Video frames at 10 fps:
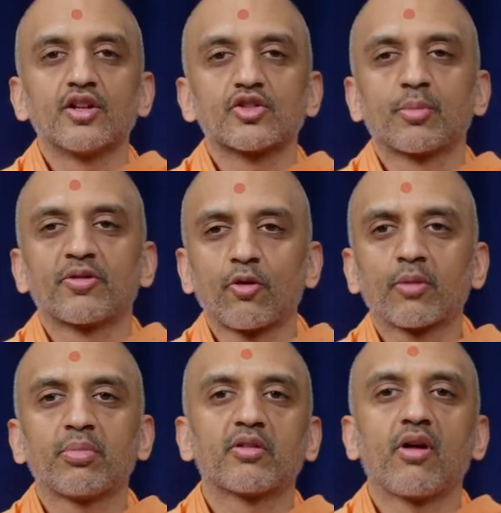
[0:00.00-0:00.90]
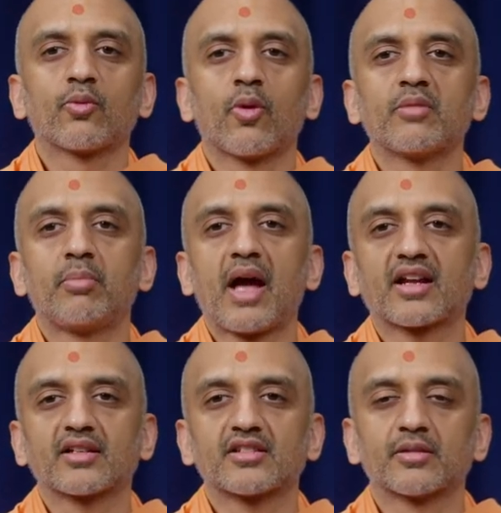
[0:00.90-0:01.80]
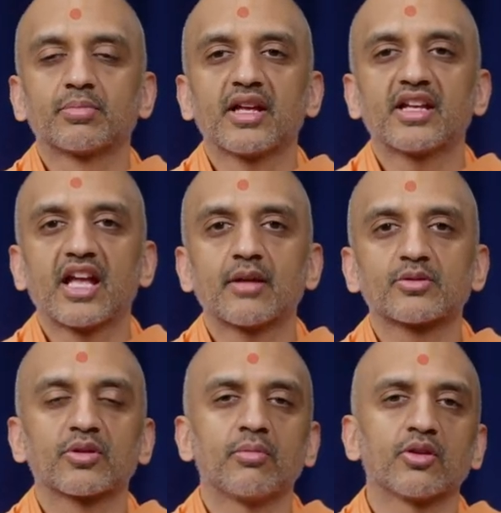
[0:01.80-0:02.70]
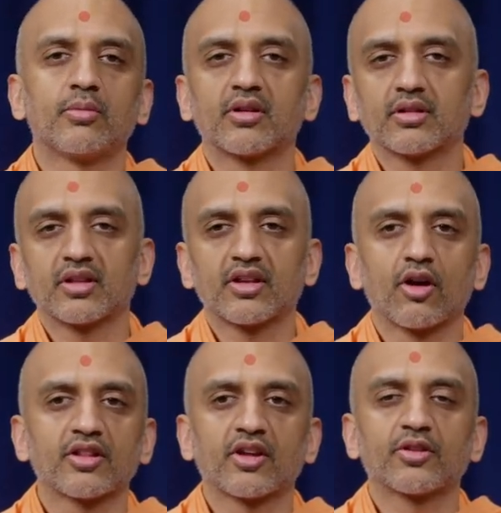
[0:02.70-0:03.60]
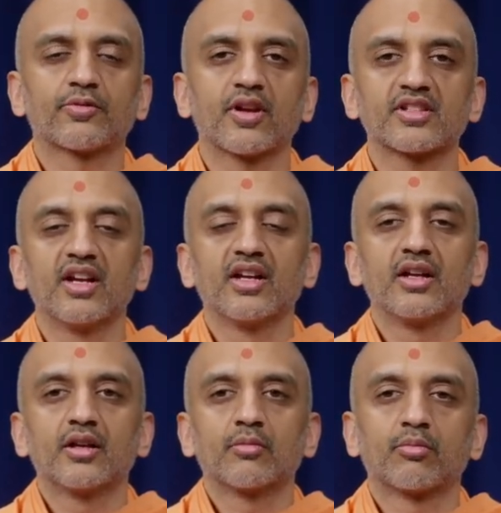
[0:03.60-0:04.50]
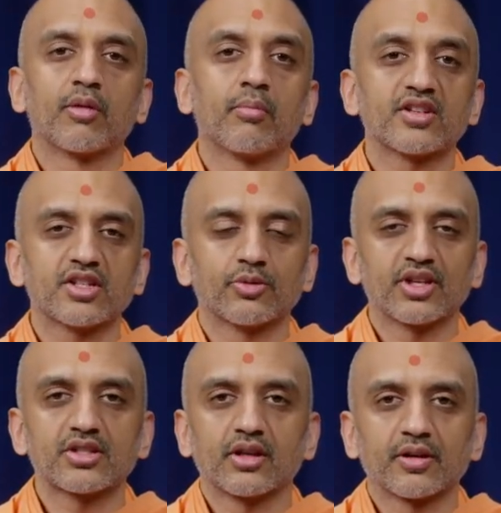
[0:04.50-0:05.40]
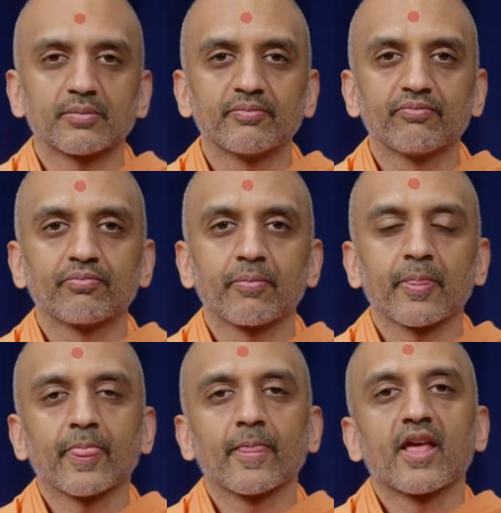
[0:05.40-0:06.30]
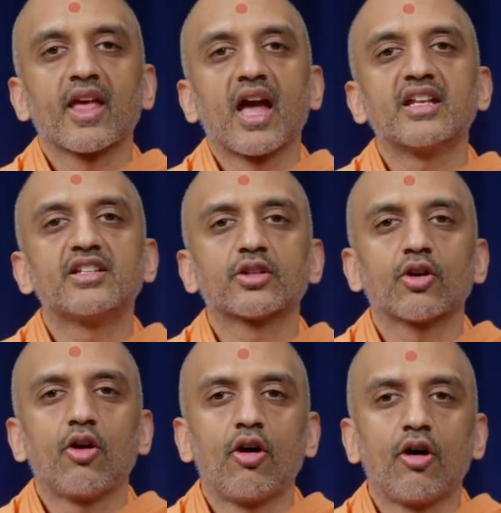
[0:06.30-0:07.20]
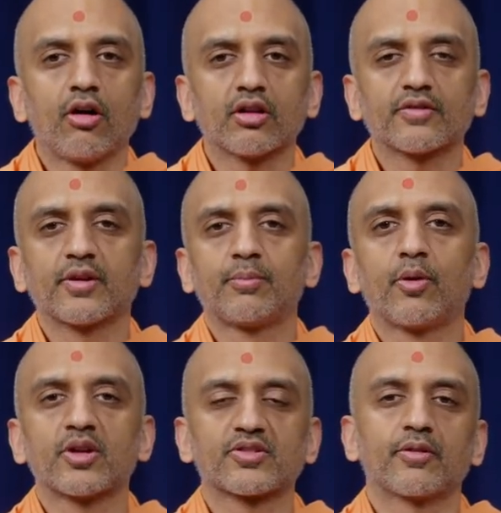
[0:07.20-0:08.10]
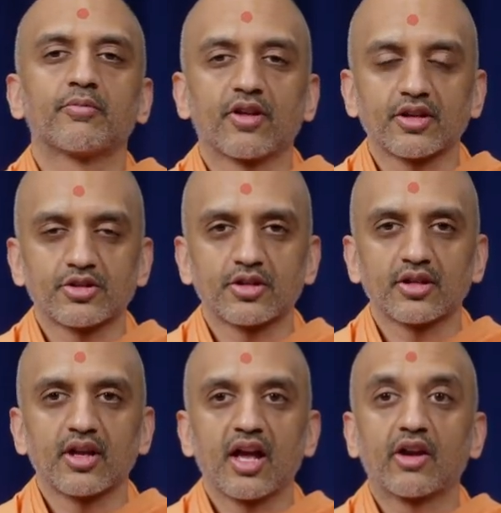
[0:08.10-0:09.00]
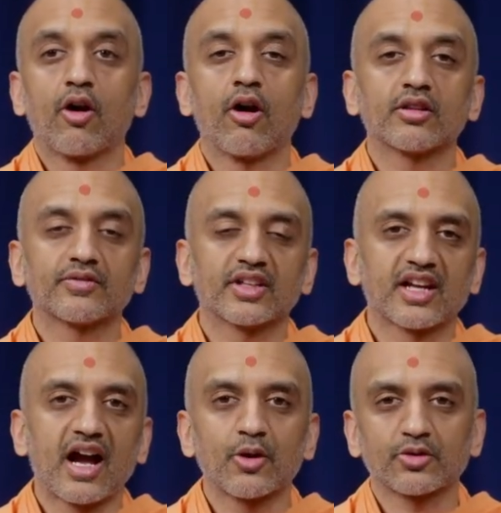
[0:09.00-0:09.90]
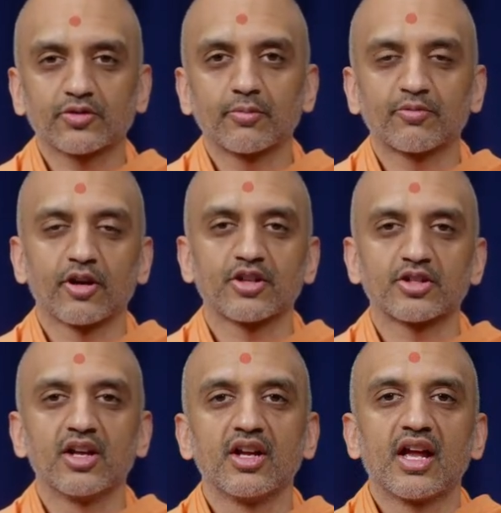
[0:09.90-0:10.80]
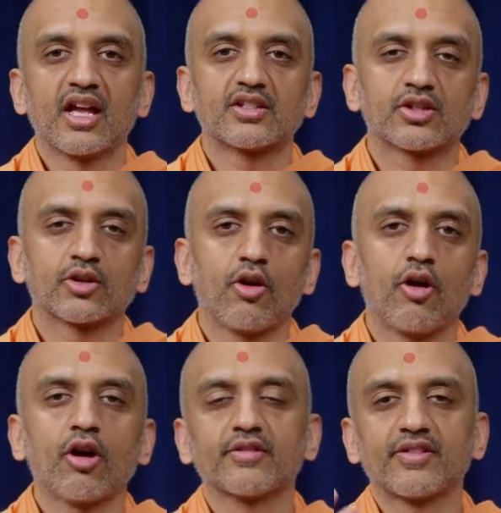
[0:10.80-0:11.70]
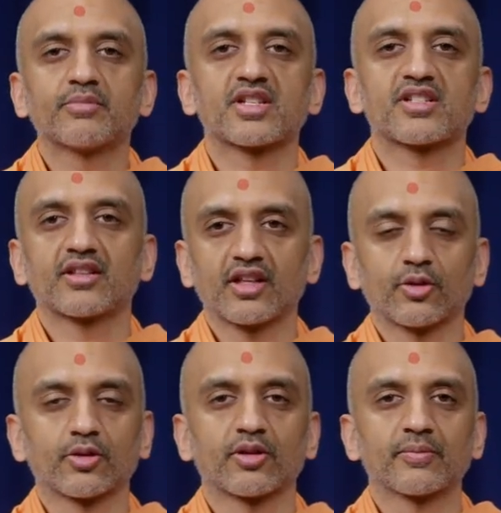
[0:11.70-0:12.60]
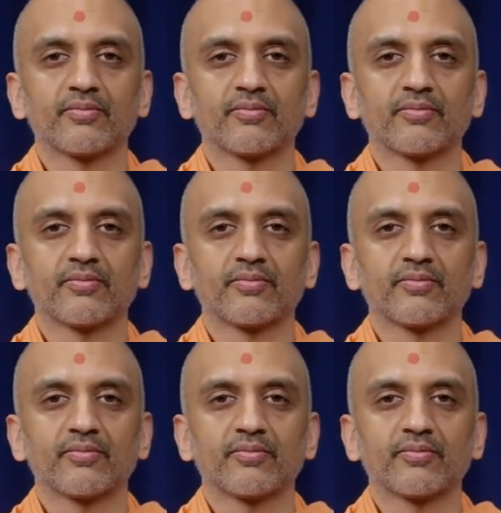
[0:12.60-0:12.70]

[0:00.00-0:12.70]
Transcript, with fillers: So before Bhagwan went back to play games with Madhu Mangal and all the other friends, Brahmaji reached there. And he took all of the boys from Vraj and all of the cows from Vraj and took all of them to Satyalok.